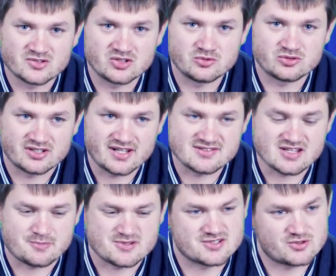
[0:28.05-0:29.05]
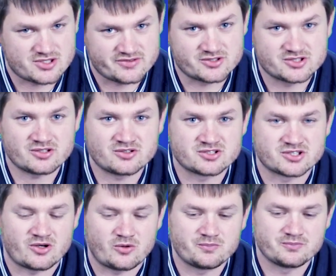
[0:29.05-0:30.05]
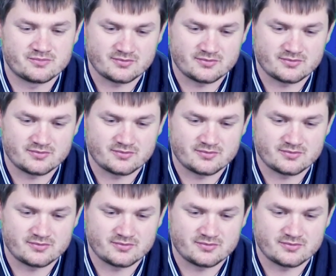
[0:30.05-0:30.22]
to today's episode on the Shug Show.